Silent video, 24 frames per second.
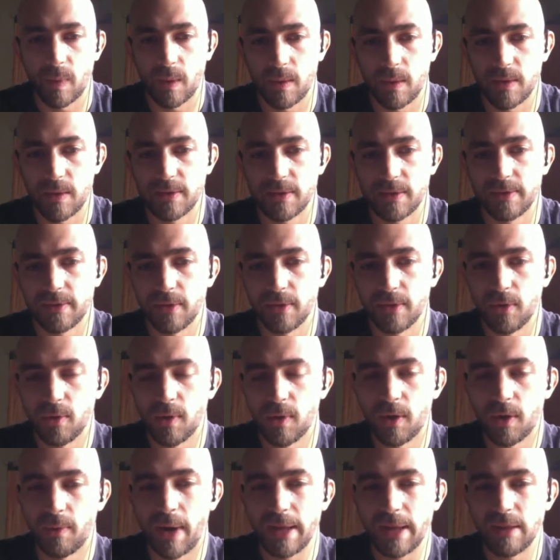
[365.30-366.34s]

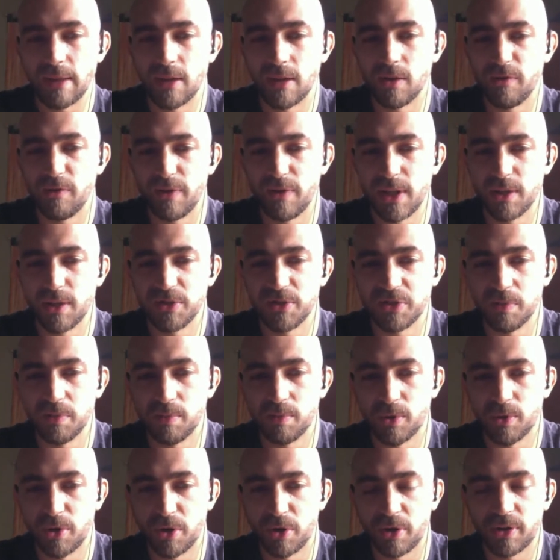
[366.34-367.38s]
So right now, video
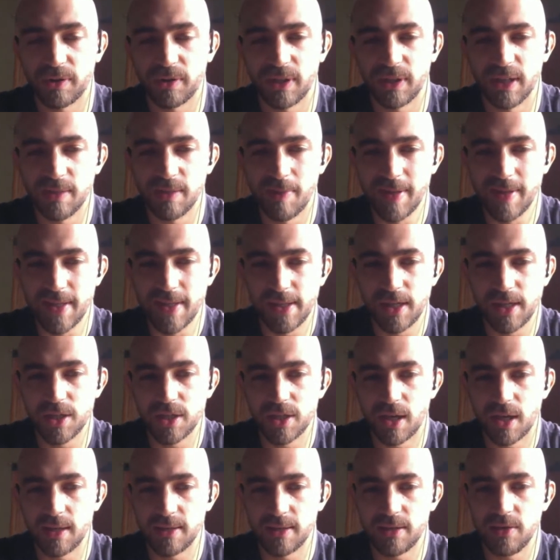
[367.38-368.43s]
support is basically
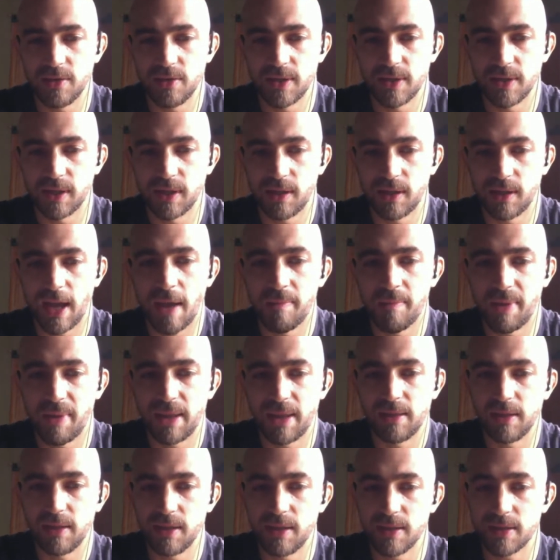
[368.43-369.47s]
just using
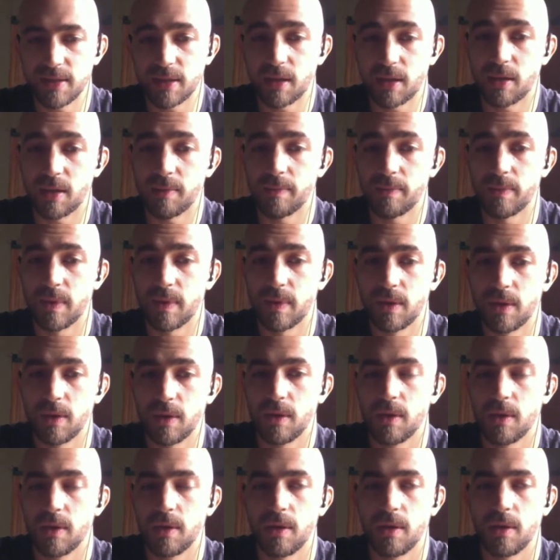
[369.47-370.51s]
Embedly's
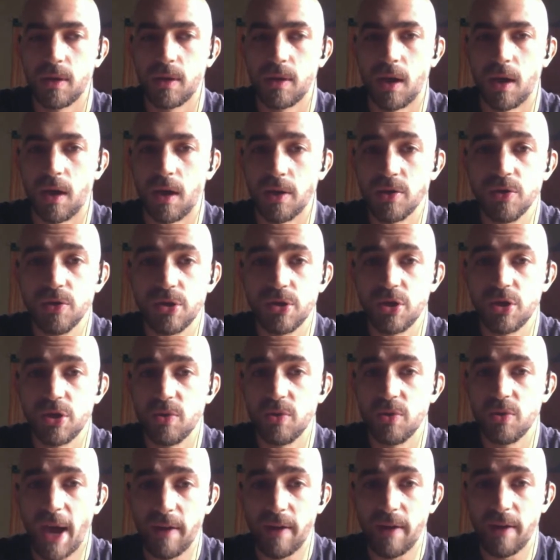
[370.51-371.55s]
YouTube
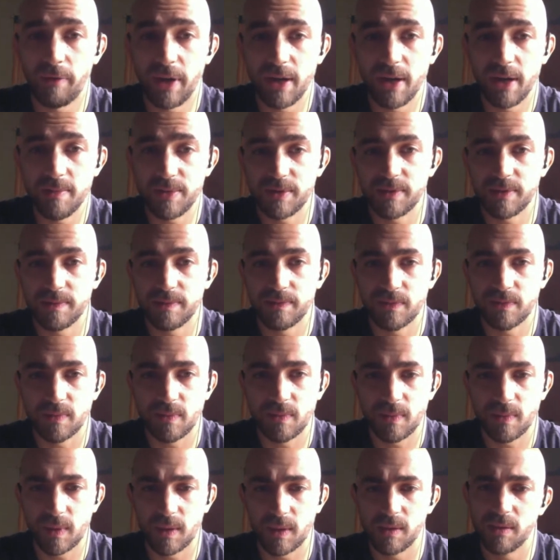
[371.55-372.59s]
iframes,
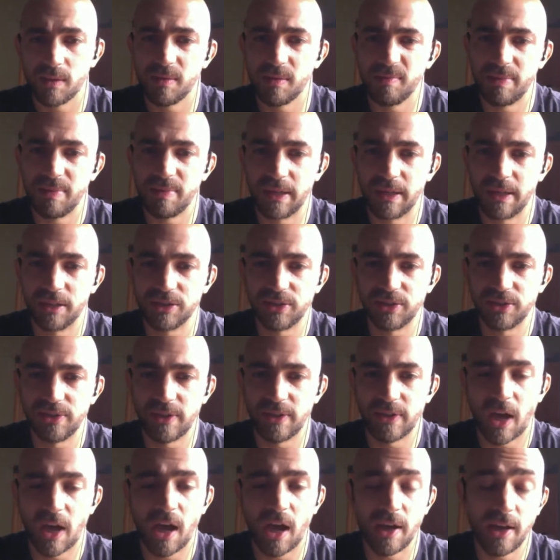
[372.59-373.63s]
but there's
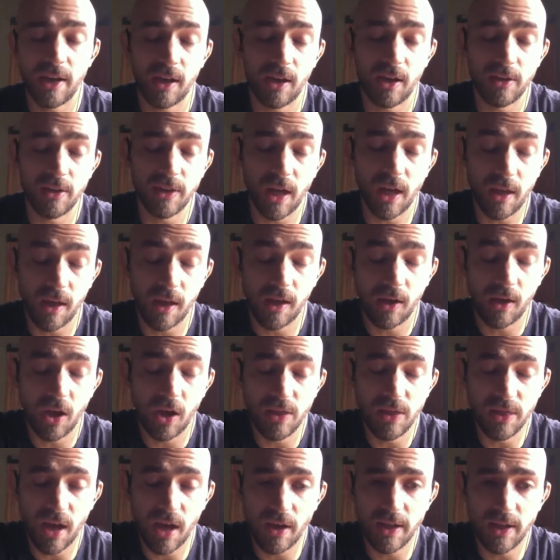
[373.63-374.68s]
an
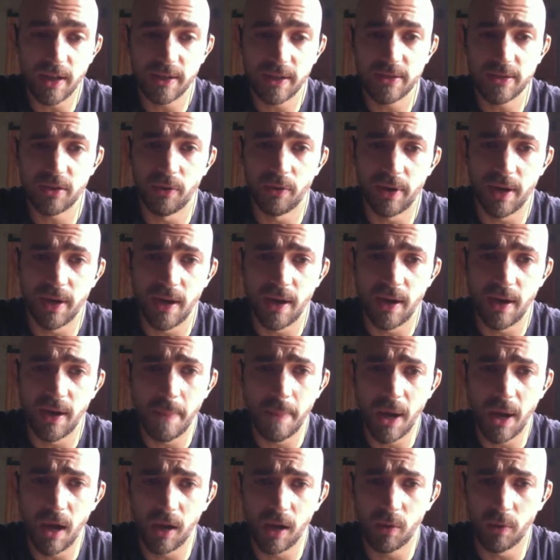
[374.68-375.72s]
annoying
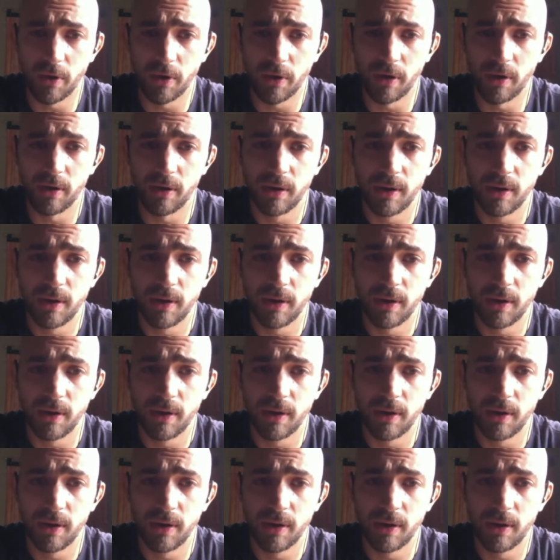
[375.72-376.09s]
bug where